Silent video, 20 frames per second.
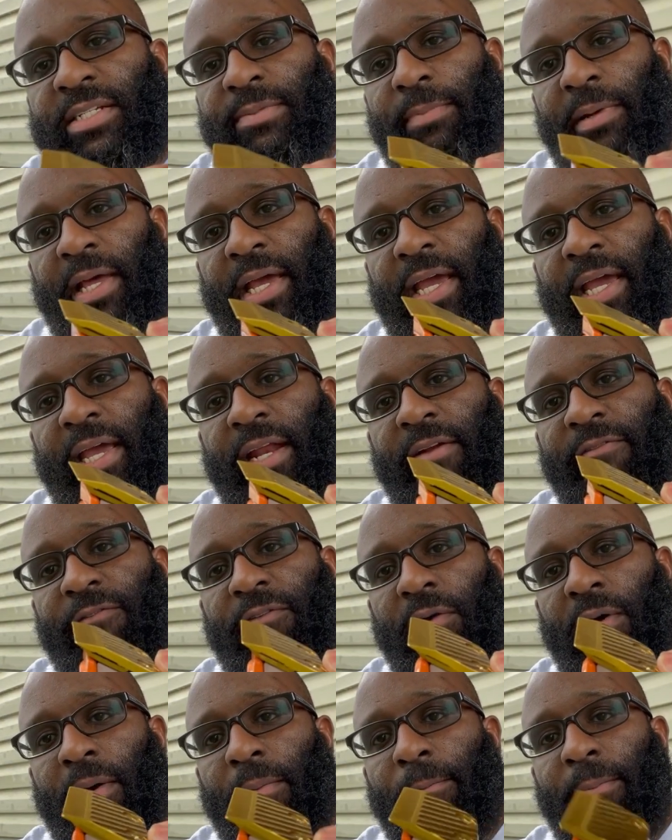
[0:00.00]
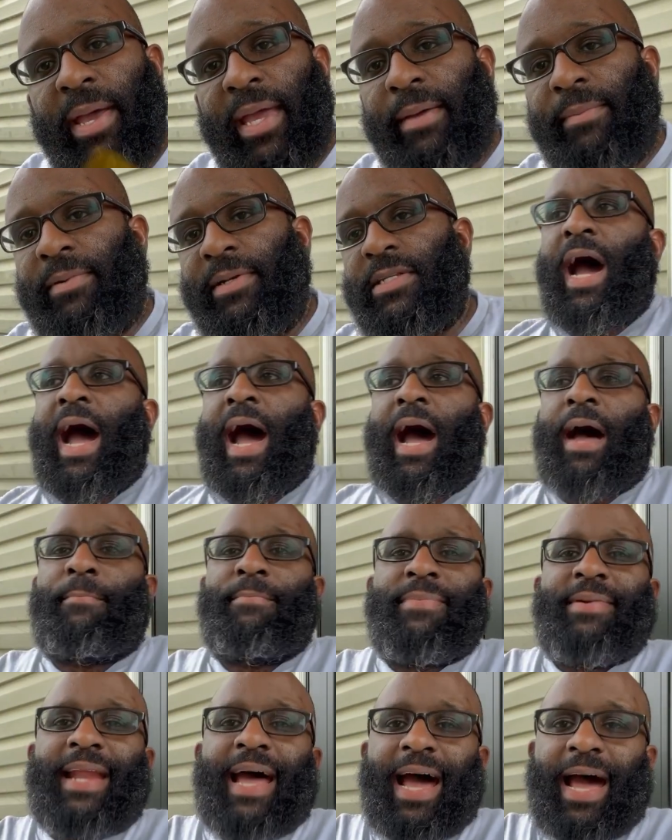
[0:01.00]
blade from Babyliss.
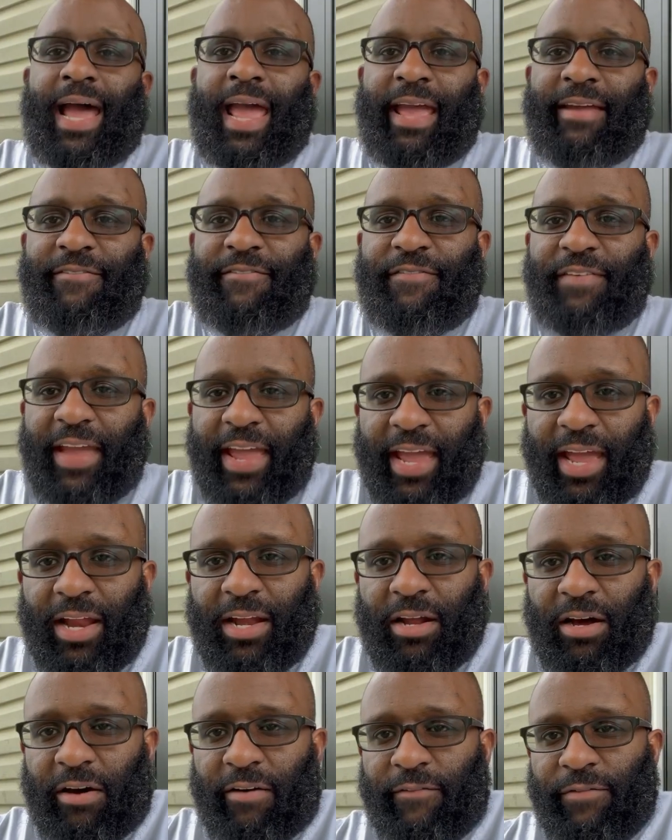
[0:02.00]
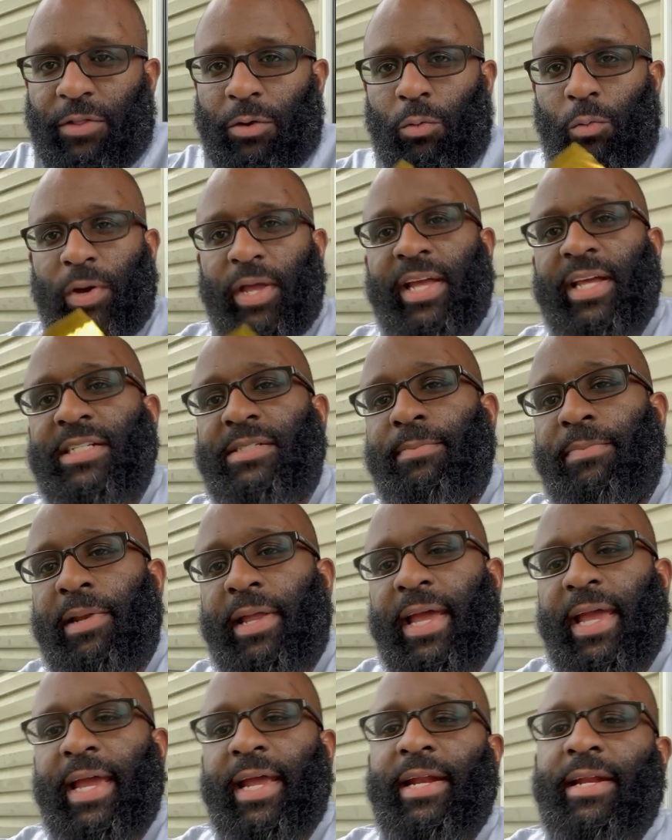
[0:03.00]
I'm not a fan of the wedge
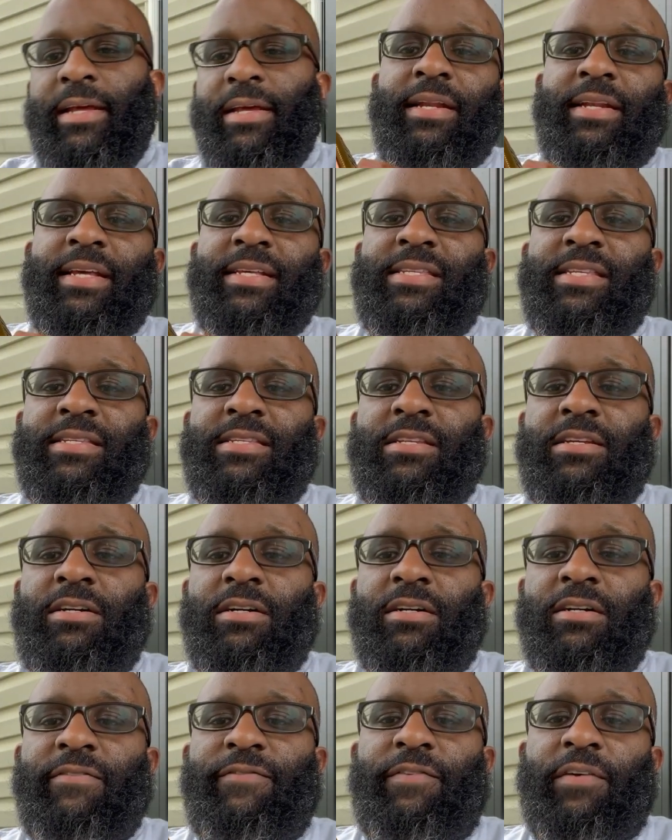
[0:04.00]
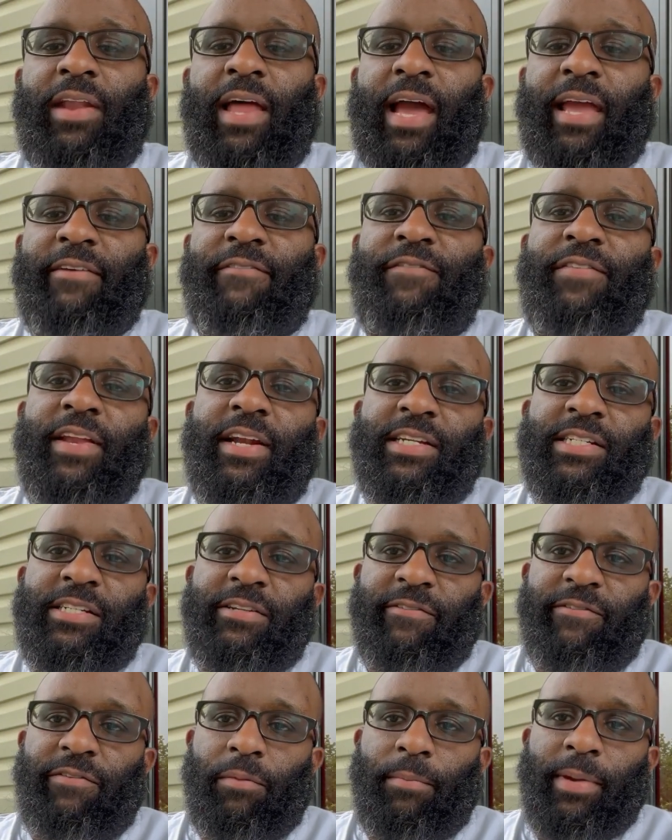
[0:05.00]
blade. This is good for like finishing
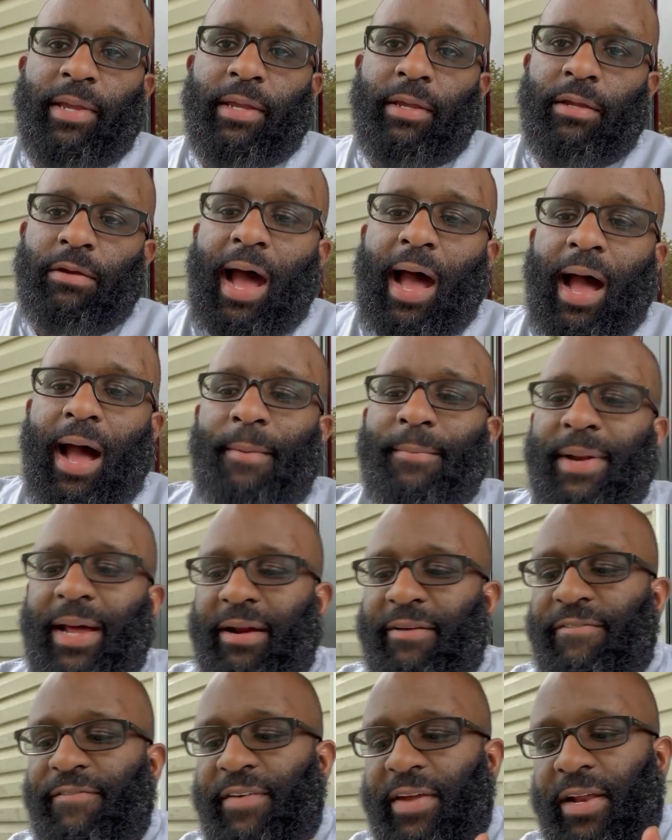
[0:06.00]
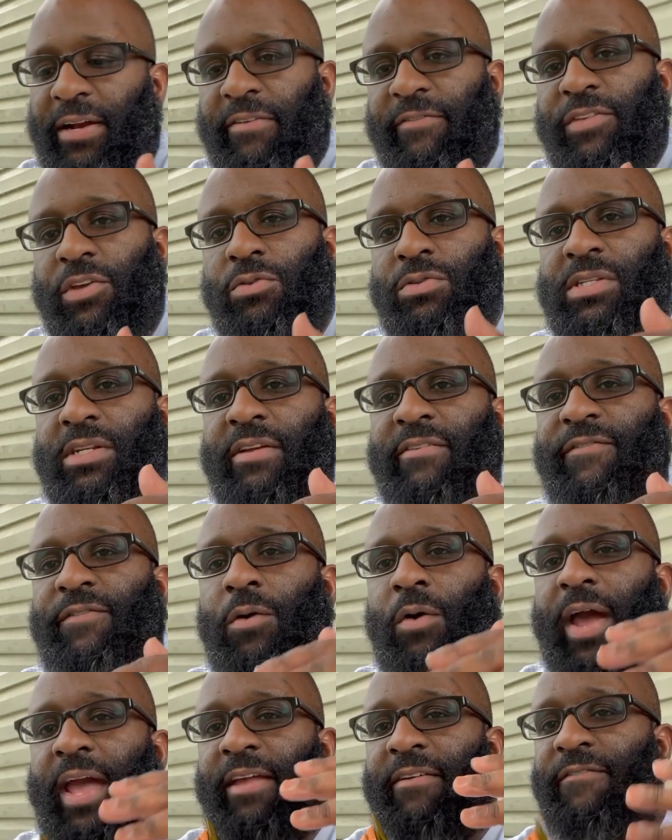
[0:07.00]
for me. I'm not a fan of using it
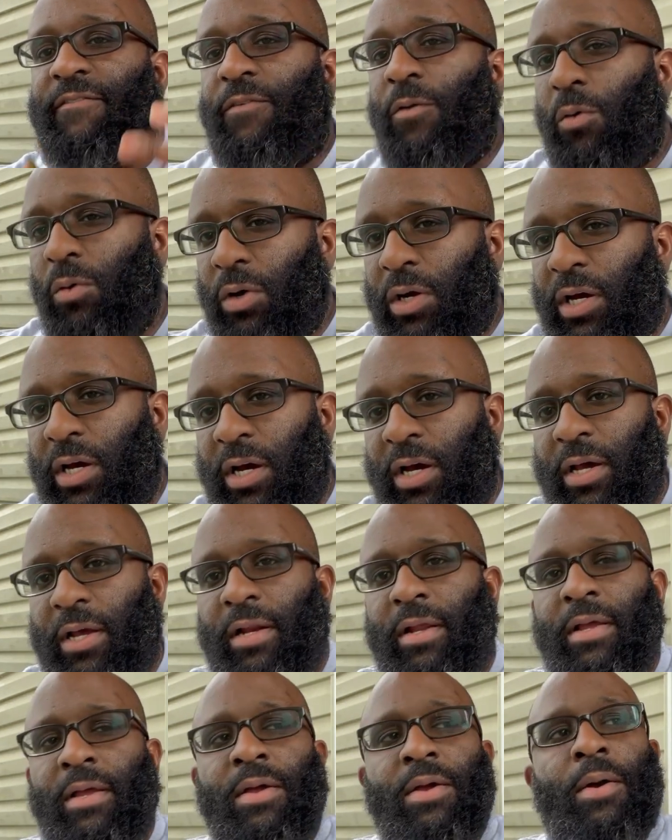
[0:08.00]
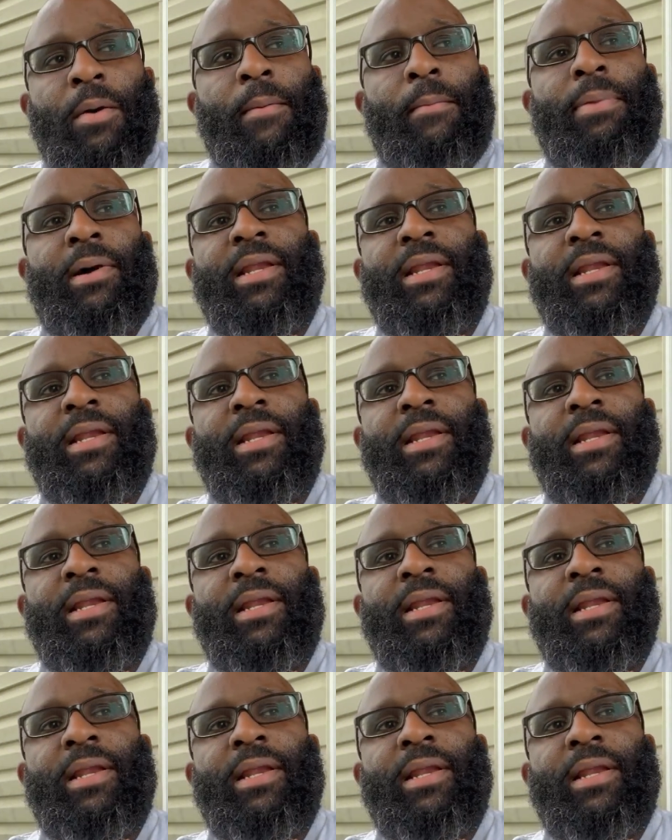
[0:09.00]
for a full cut, but